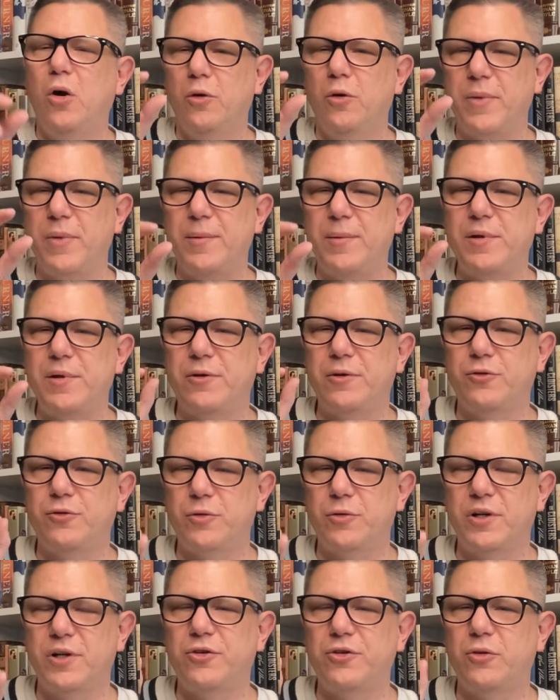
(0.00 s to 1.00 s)
or maybe the
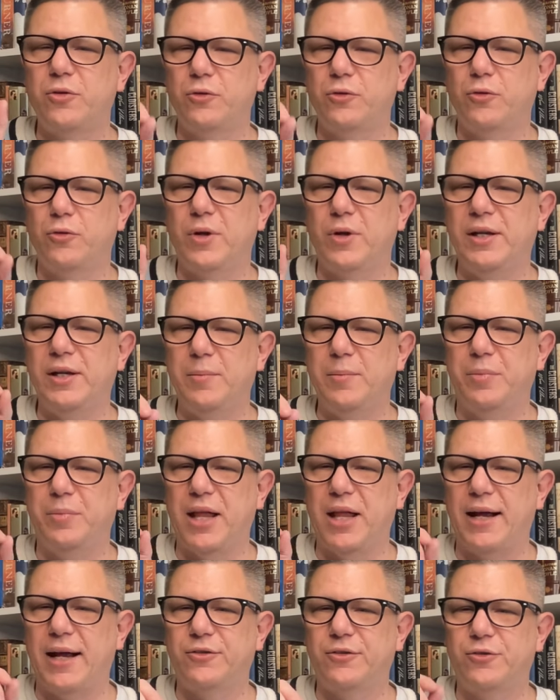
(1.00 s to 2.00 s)
traditional green and
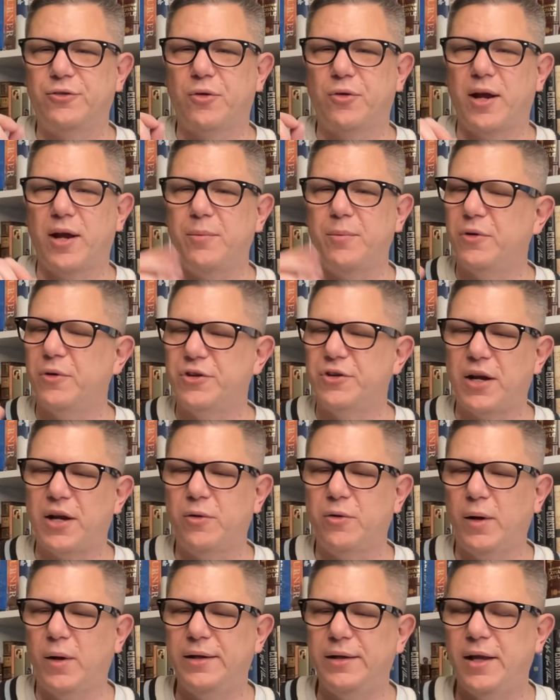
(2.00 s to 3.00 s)
black stripe, which I
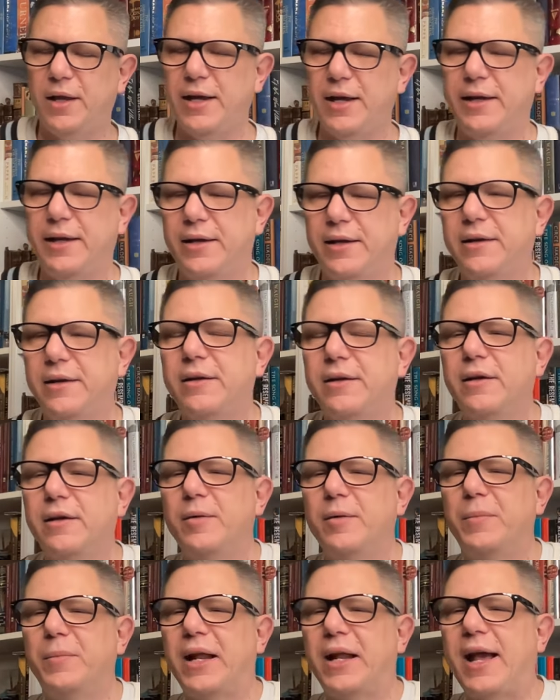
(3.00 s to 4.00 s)
quite like,
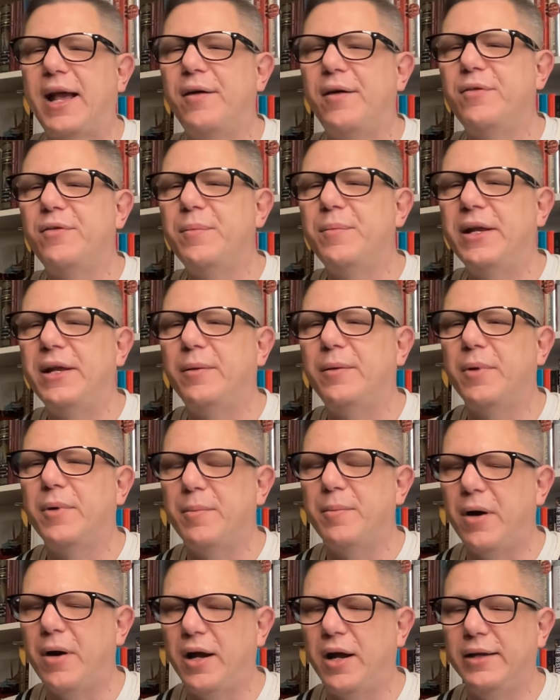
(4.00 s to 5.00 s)
but I haven't made up
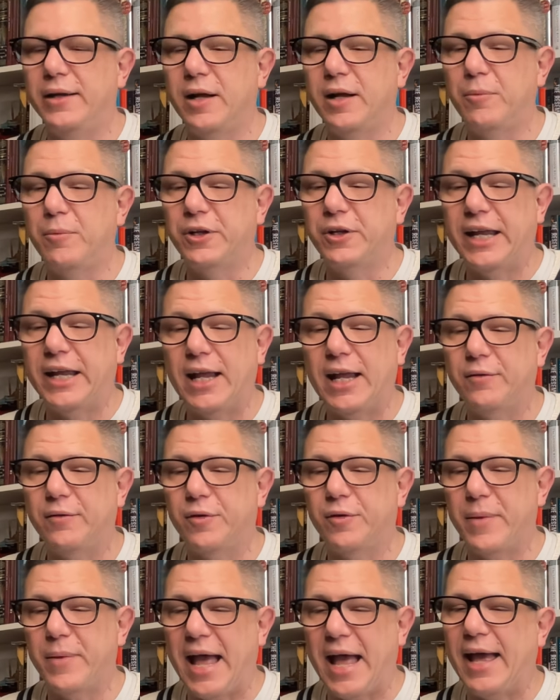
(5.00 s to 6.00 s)
my mind. I'm going to get it
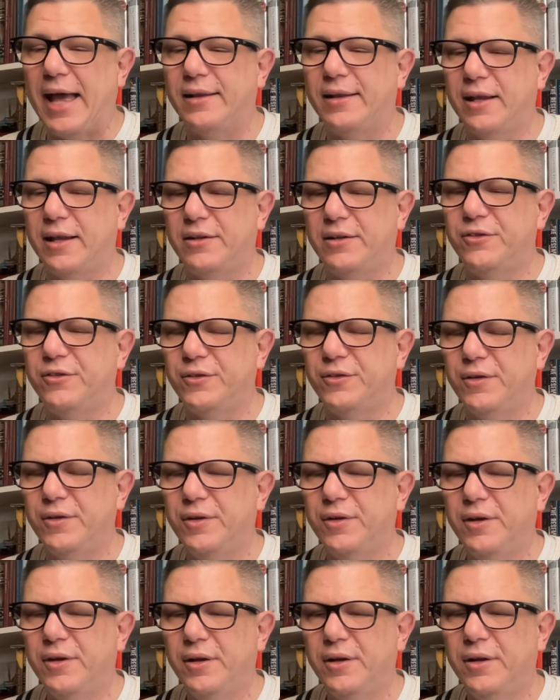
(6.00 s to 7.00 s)
from Atlas.
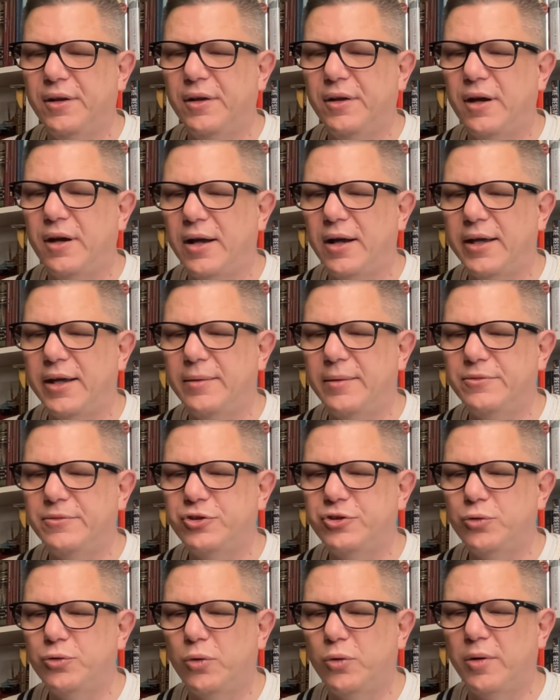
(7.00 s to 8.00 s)
I am
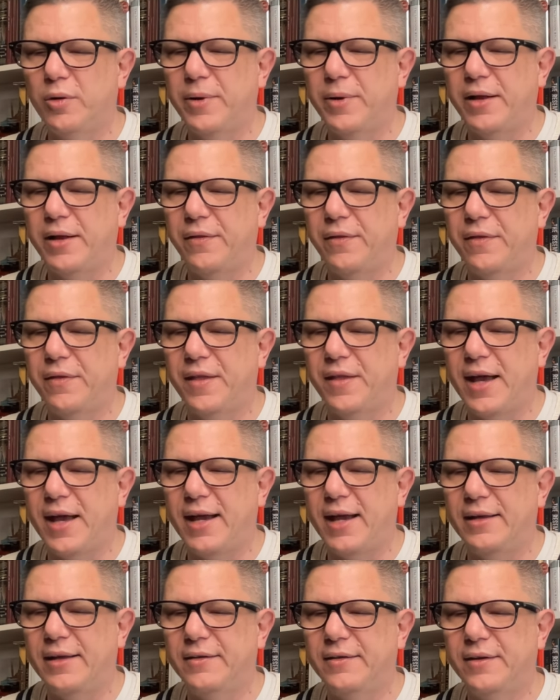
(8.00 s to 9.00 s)
sure about
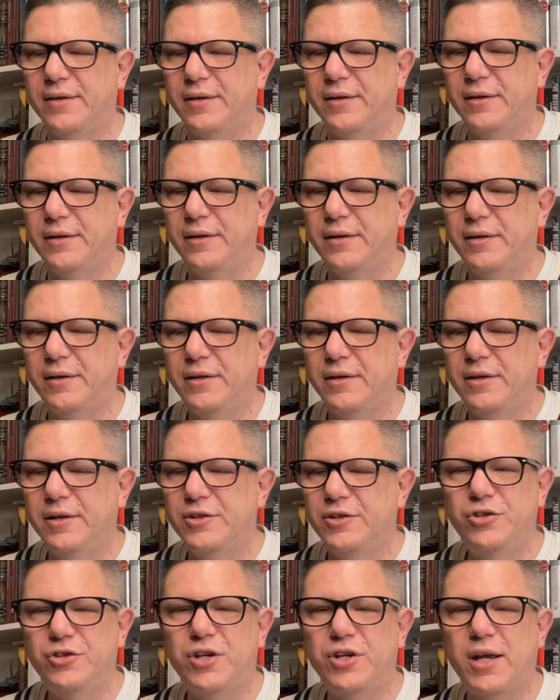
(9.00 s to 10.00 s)
that.
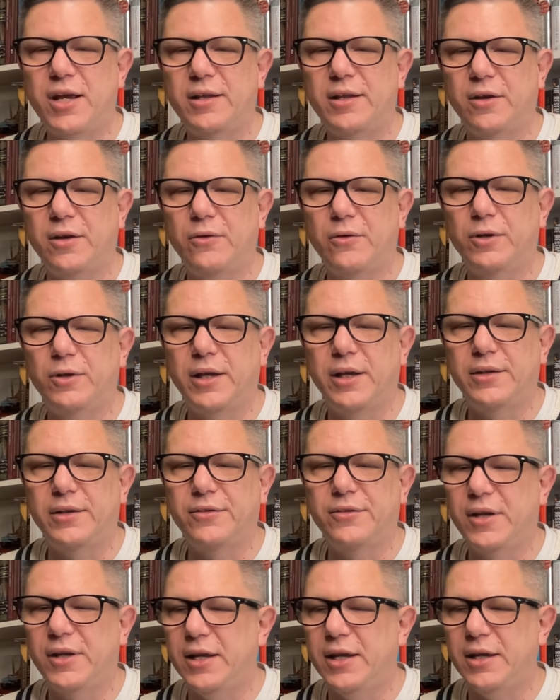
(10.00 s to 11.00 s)
JLo
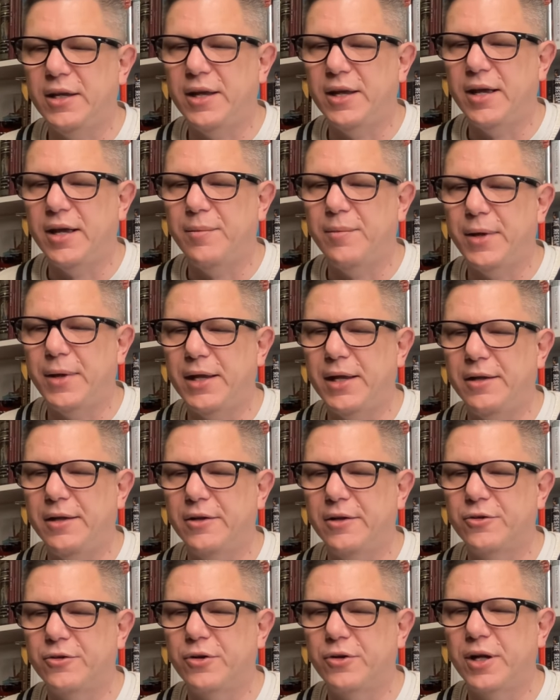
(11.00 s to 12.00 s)
likes the
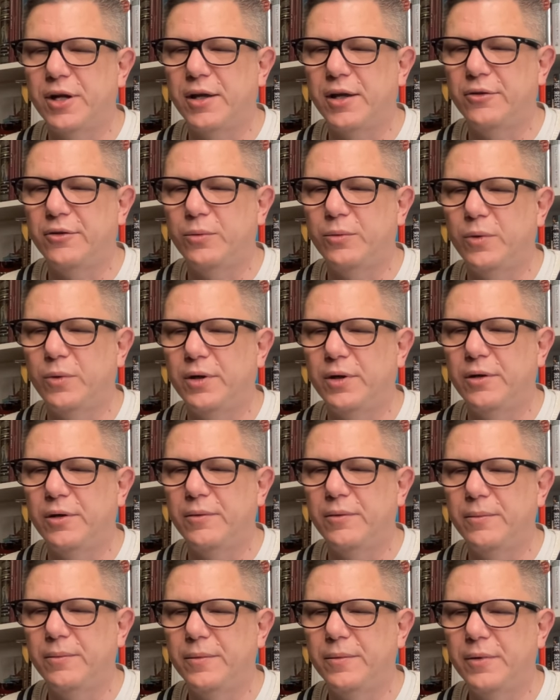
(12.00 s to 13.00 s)
M800 as
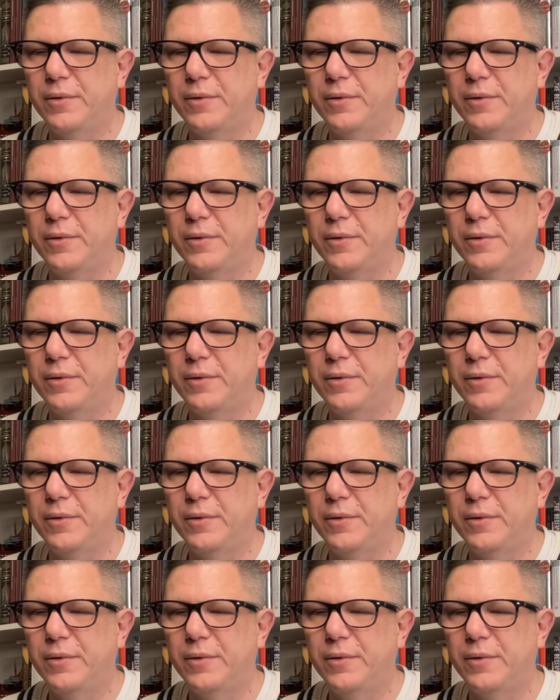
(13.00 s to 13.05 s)
well.